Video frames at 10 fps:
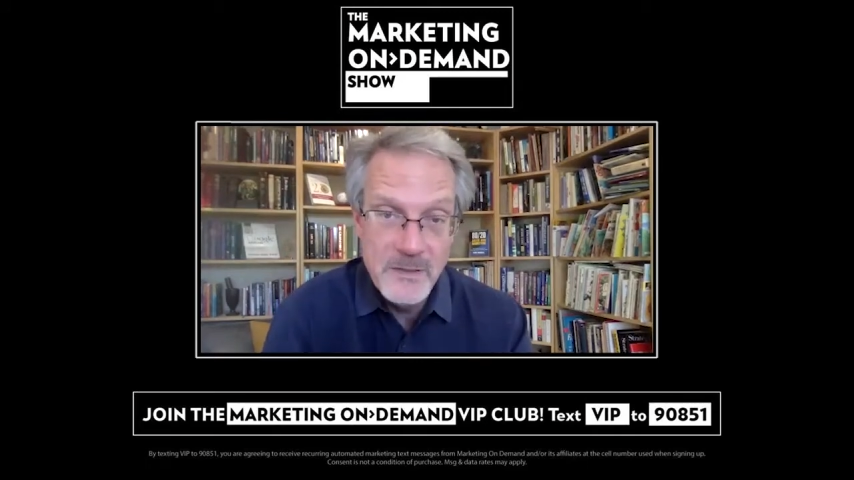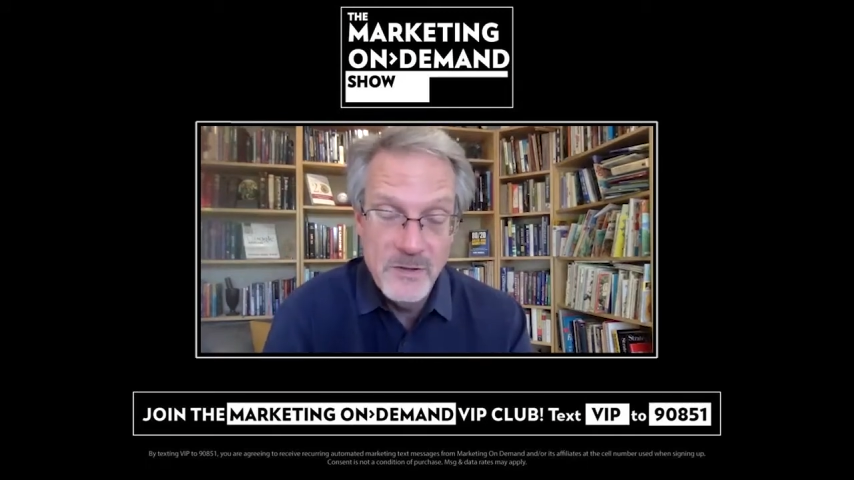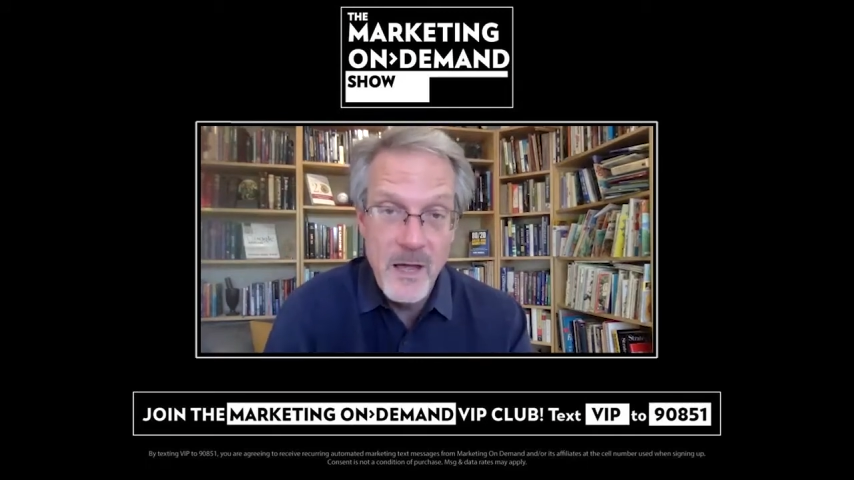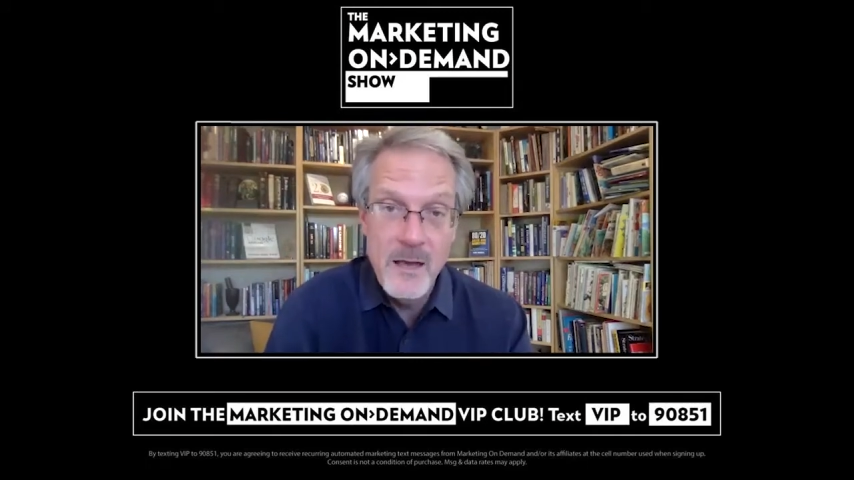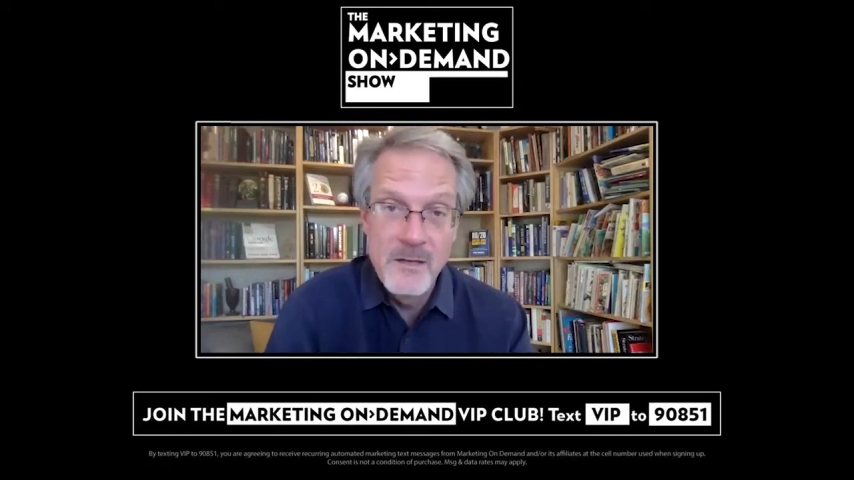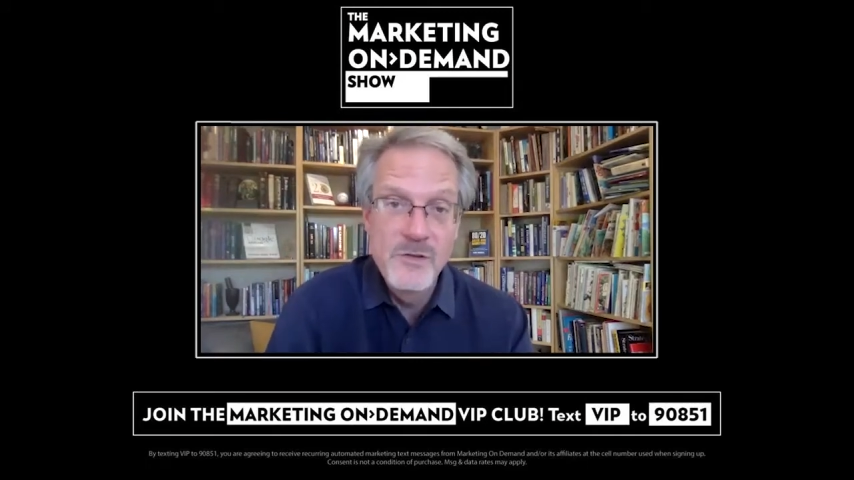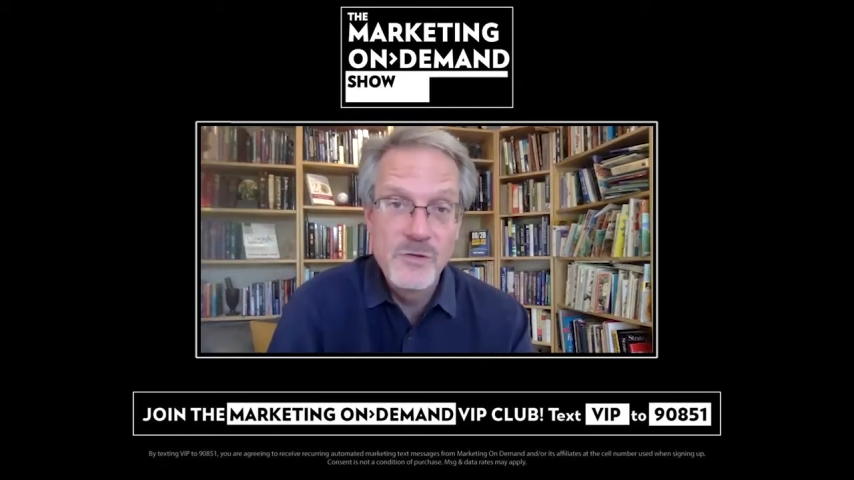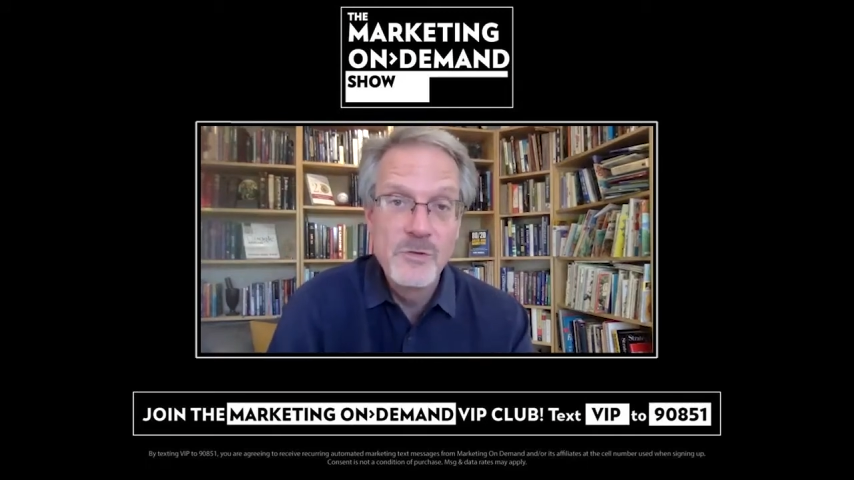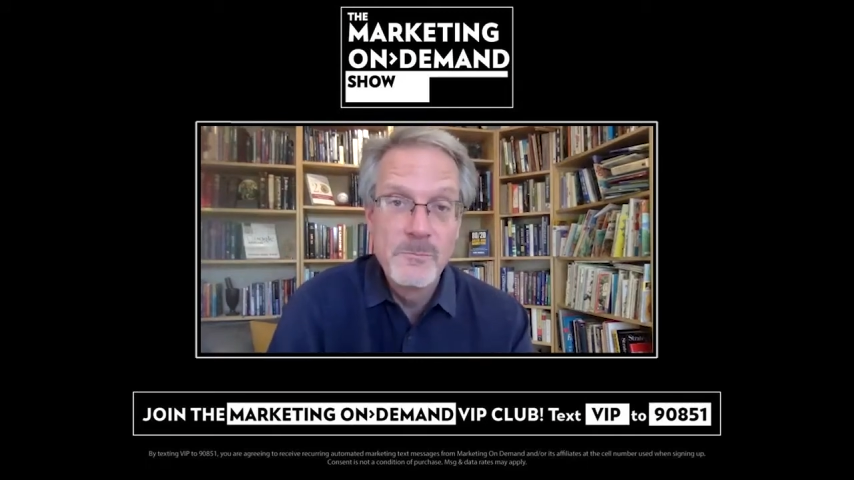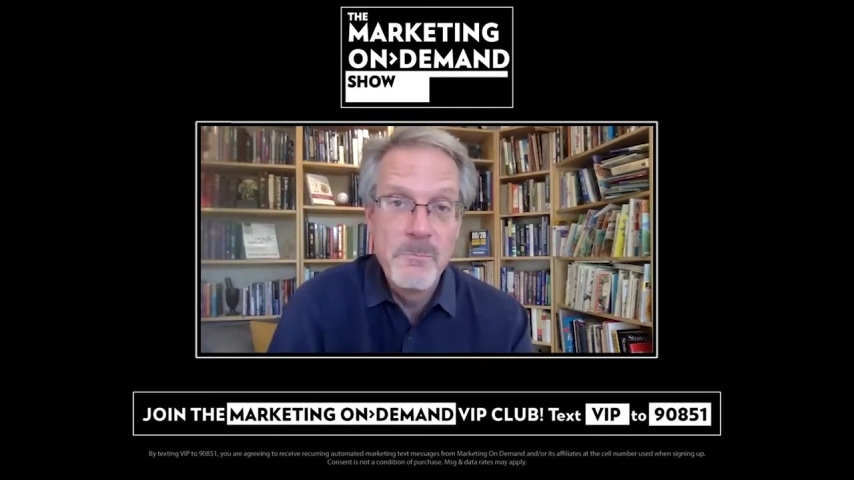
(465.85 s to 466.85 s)
done
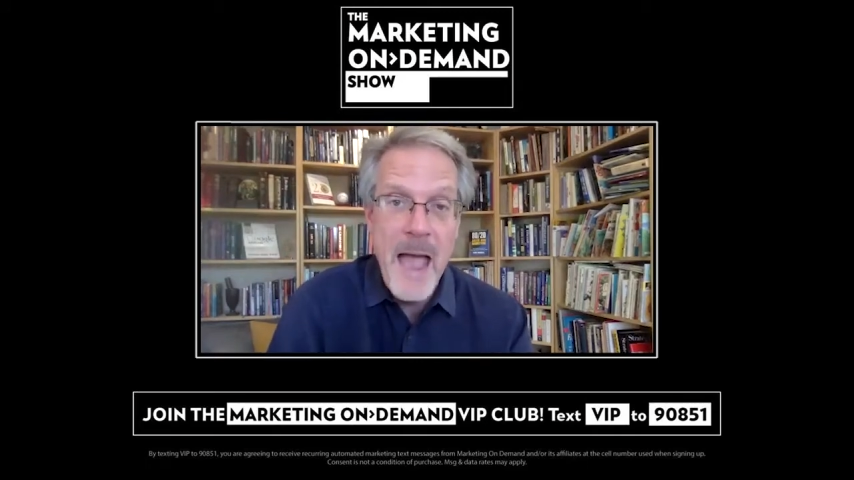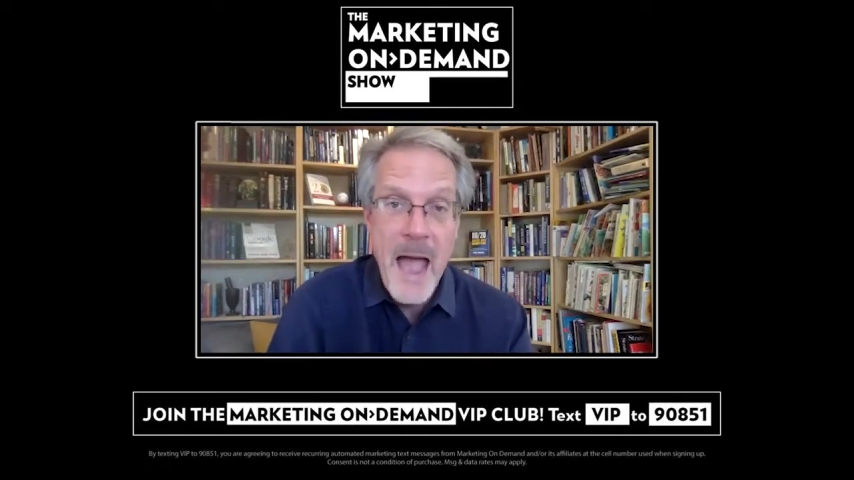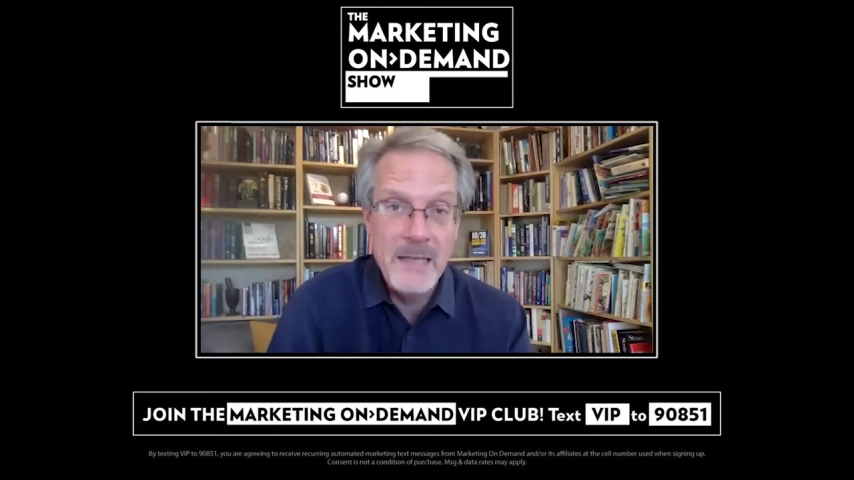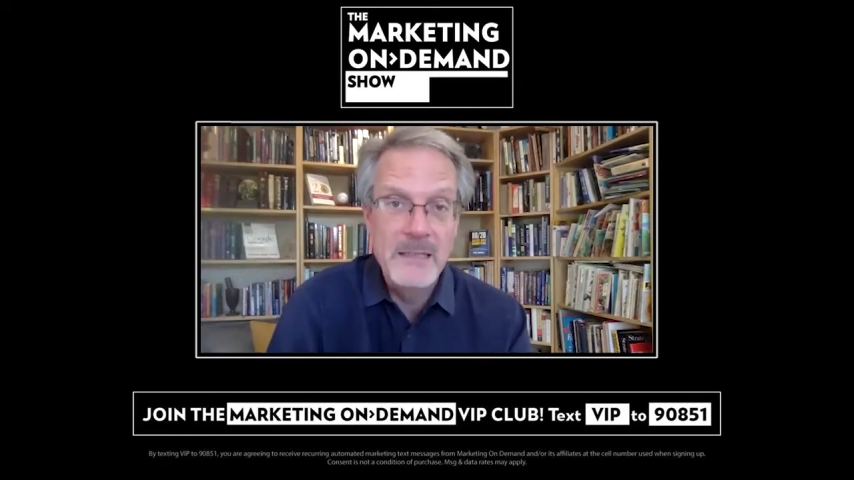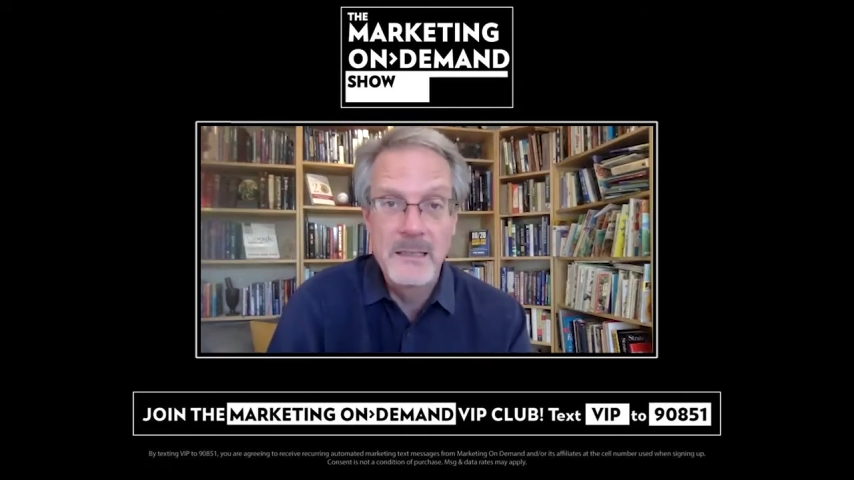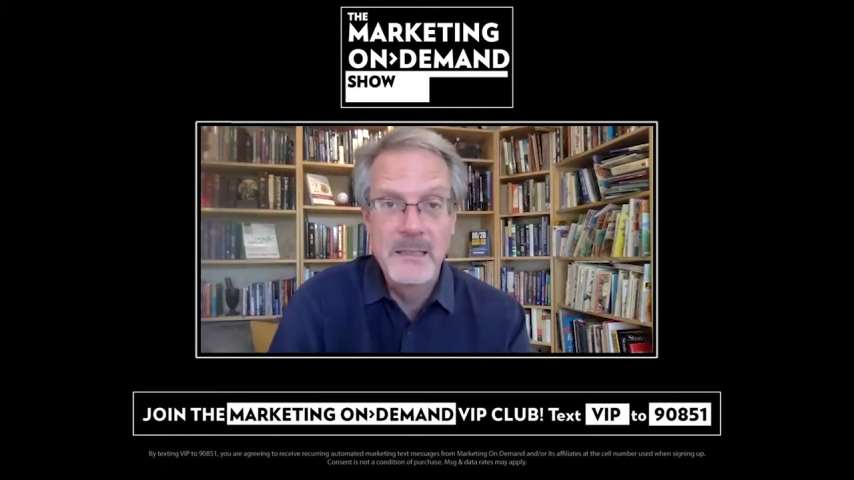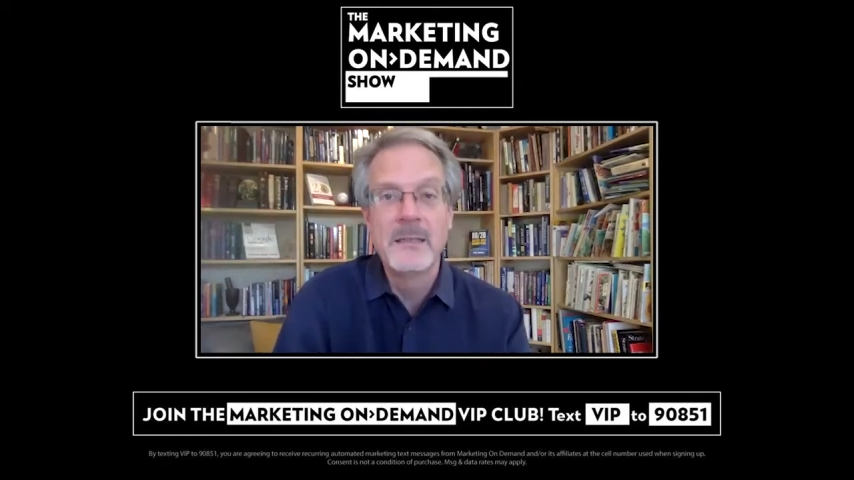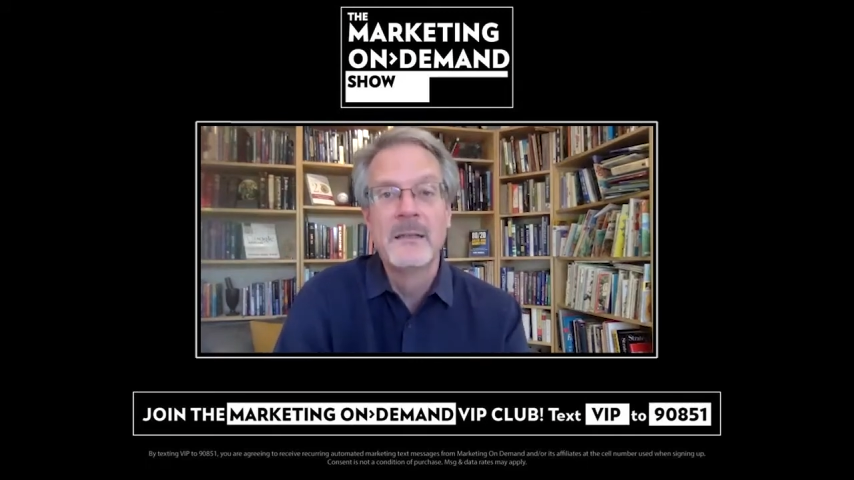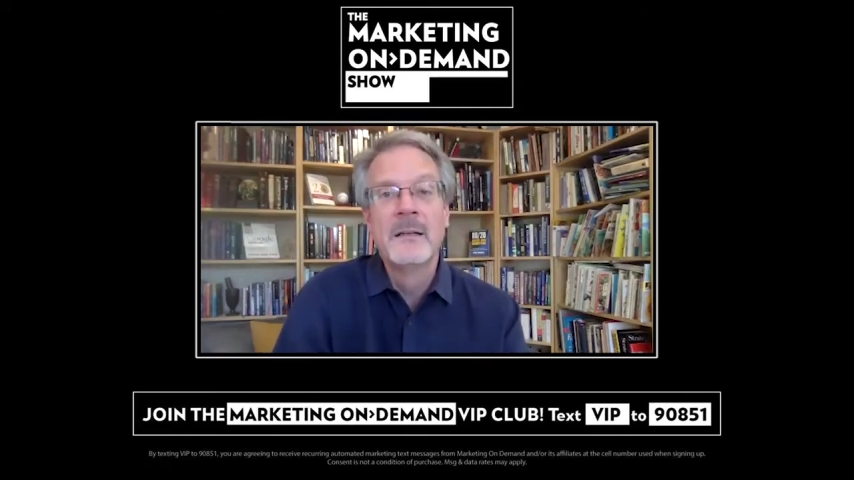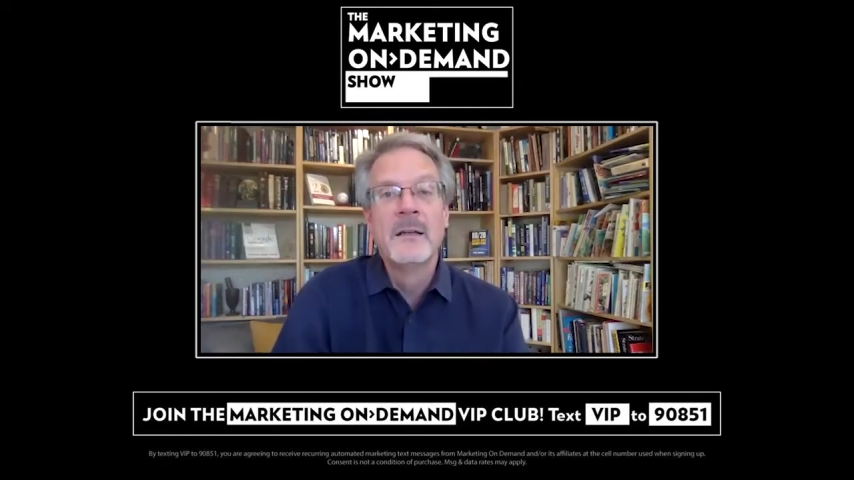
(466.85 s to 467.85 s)
too badly